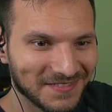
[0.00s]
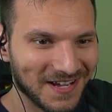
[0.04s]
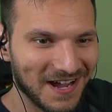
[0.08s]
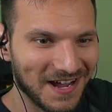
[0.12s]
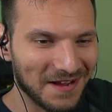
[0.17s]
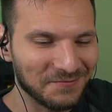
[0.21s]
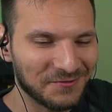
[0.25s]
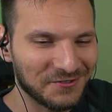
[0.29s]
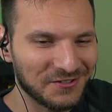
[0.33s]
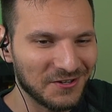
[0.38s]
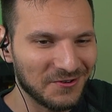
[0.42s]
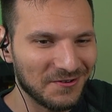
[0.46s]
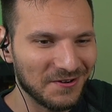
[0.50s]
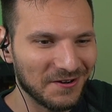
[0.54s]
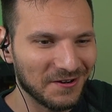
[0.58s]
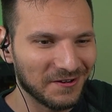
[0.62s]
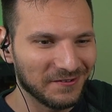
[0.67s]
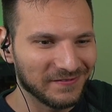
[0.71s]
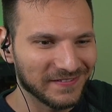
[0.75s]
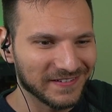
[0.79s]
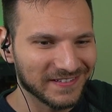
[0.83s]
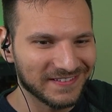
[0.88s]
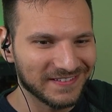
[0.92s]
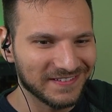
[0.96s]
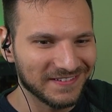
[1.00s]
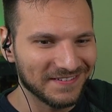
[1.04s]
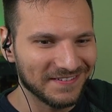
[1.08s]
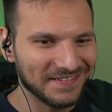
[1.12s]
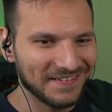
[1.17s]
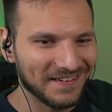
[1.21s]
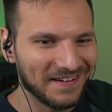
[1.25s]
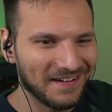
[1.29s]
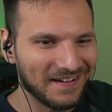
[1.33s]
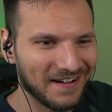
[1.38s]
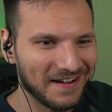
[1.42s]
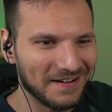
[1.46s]
I'm so nervous,
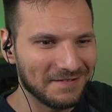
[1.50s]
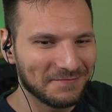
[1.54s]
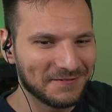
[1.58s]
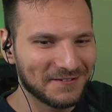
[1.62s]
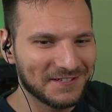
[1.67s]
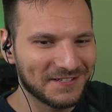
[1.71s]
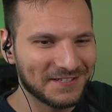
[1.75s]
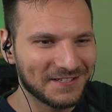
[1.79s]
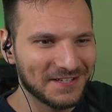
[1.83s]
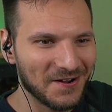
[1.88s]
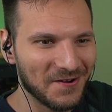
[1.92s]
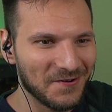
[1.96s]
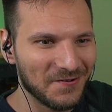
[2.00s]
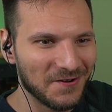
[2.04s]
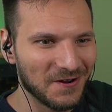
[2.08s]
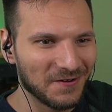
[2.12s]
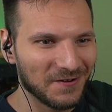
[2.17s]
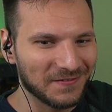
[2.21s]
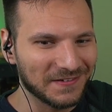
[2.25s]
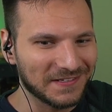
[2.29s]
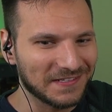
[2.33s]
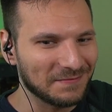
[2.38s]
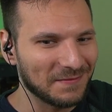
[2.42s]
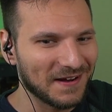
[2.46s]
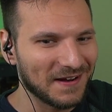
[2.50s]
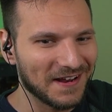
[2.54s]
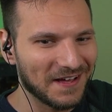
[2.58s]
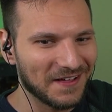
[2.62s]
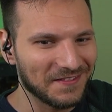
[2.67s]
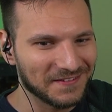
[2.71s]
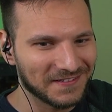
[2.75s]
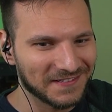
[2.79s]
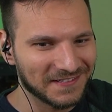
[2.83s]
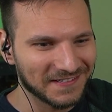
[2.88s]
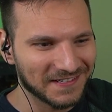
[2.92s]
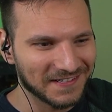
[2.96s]
dude. I'm so nervous about how
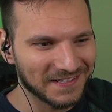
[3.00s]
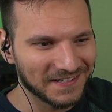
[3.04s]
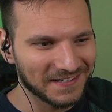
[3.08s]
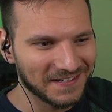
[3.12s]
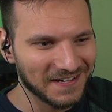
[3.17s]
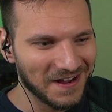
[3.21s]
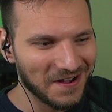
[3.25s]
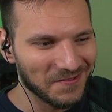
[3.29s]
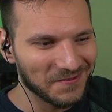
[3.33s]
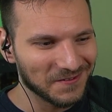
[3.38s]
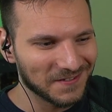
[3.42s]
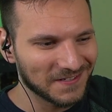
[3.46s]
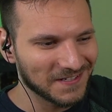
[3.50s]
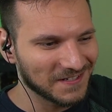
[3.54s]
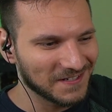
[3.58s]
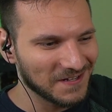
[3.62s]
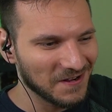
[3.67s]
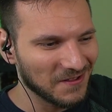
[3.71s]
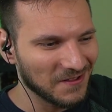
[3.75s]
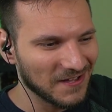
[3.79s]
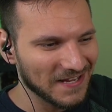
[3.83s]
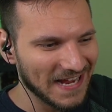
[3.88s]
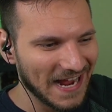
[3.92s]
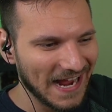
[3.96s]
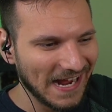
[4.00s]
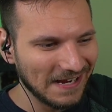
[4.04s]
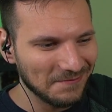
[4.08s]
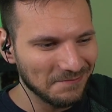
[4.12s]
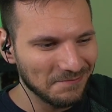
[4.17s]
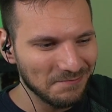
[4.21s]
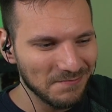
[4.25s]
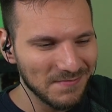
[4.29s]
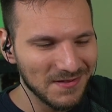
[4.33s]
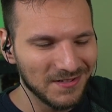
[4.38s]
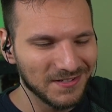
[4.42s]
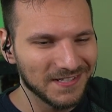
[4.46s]
this is gonna go. This could go like 8
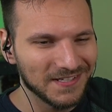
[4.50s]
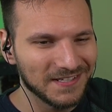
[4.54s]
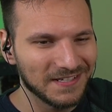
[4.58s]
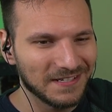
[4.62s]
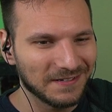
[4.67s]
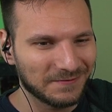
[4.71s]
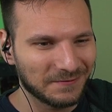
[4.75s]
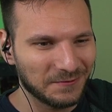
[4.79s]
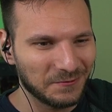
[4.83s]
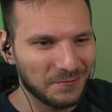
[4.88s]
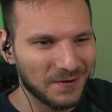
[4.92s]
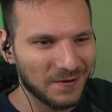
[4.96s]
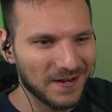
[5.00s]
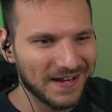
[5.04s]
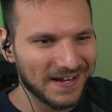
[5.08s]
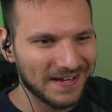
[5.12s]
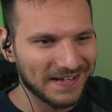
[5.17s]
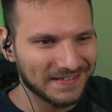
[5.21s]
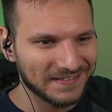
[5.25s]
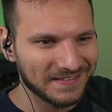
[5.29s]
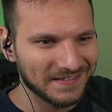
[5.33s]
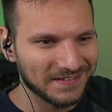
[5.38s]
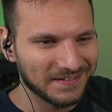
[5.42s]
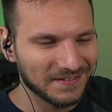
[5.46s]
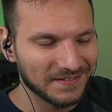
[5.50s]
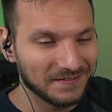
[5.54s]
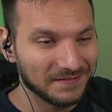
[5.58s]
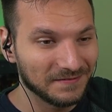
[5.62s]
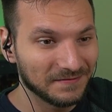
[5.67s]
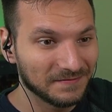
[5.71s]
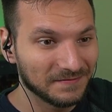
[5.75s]
million different ways, dude.